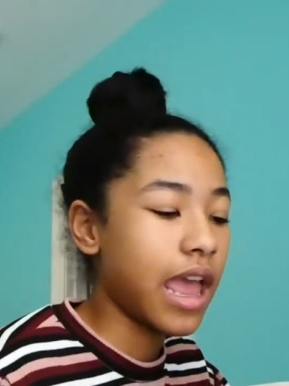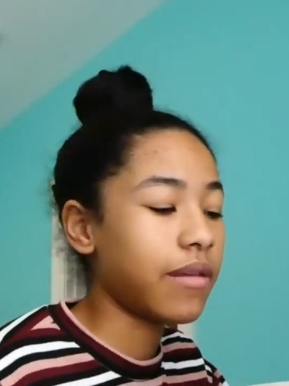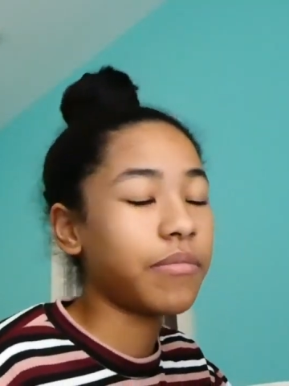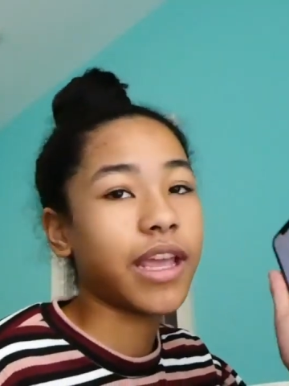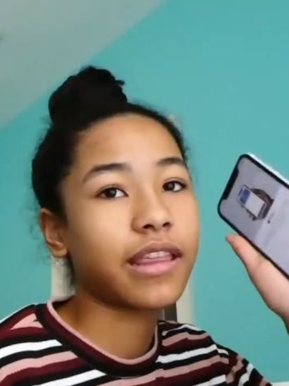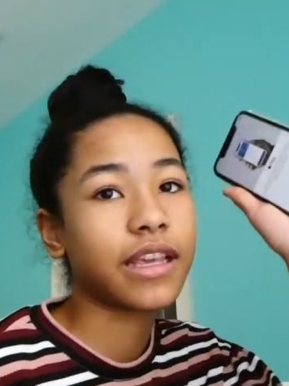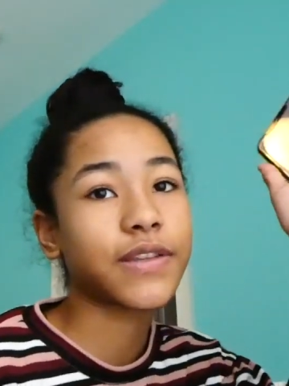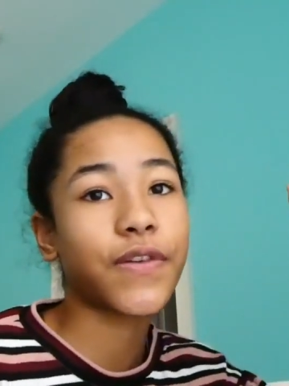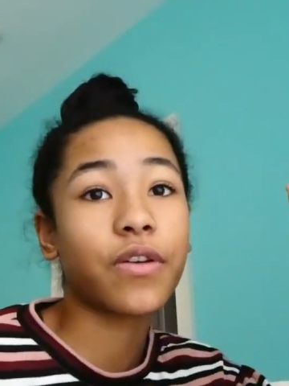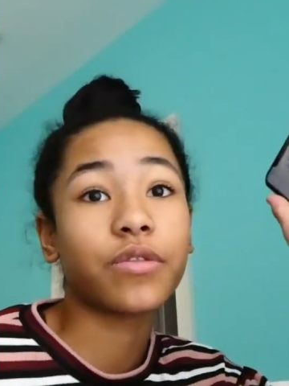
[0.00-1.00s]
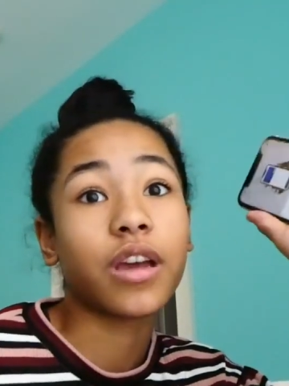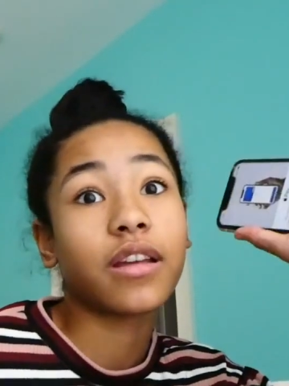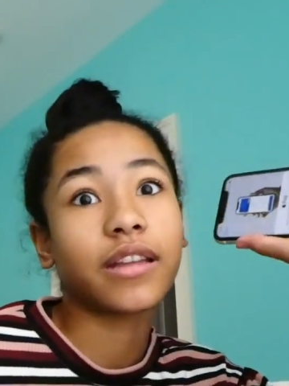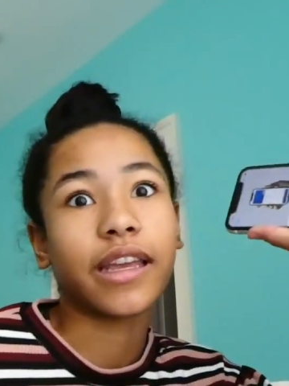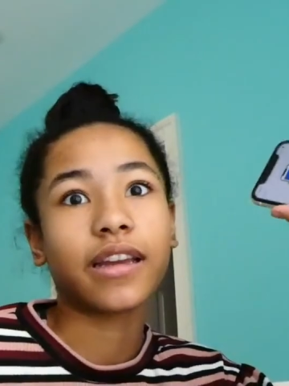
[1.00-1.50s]
and make this phone
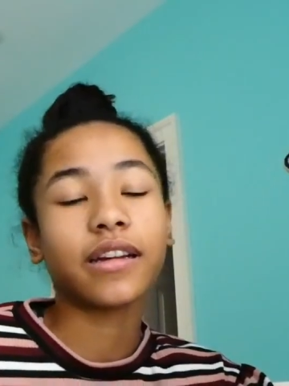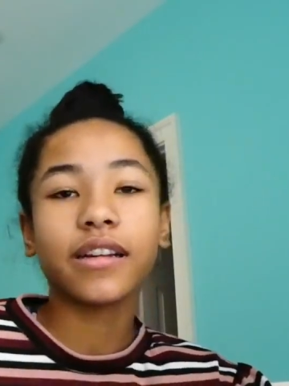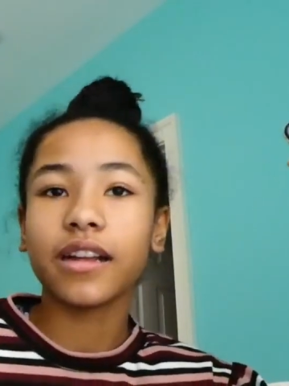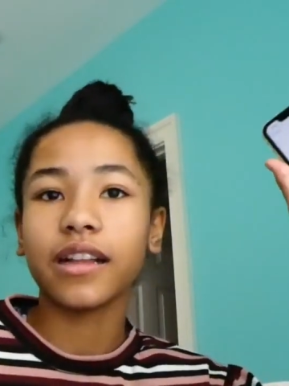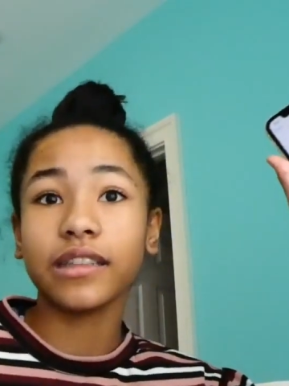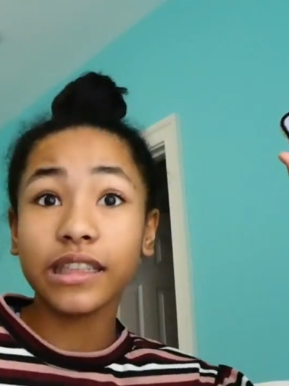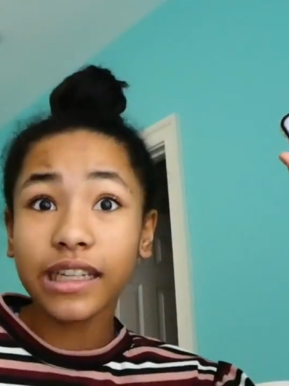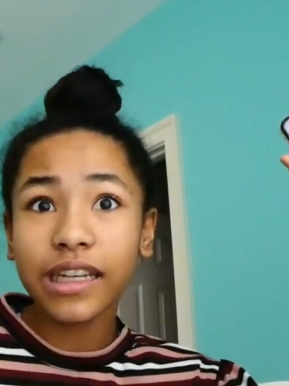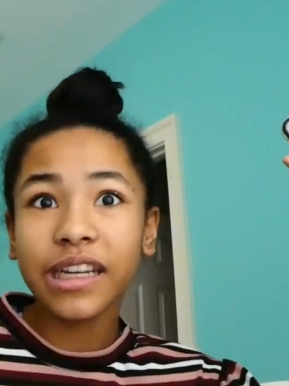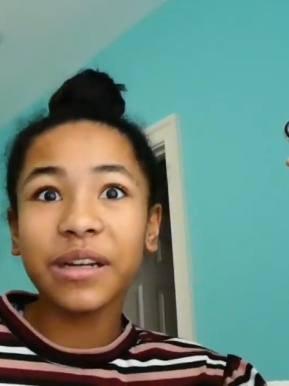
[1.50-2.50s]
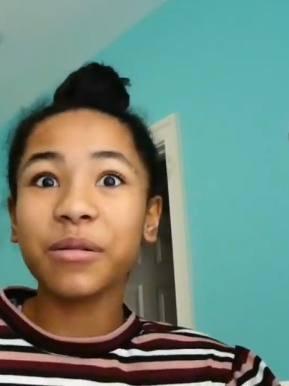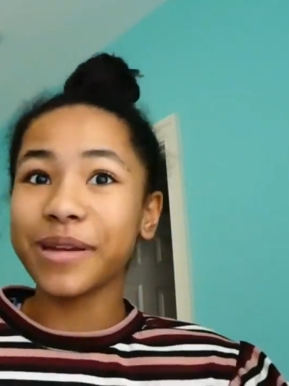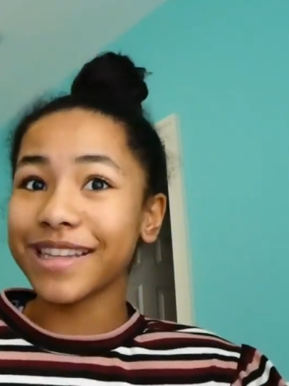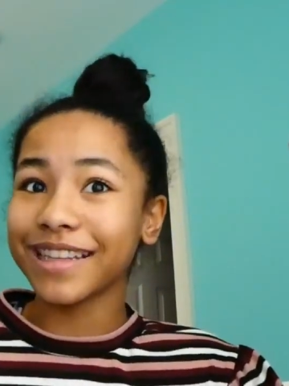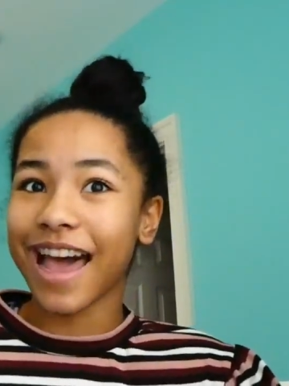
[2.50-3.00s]
like a little bit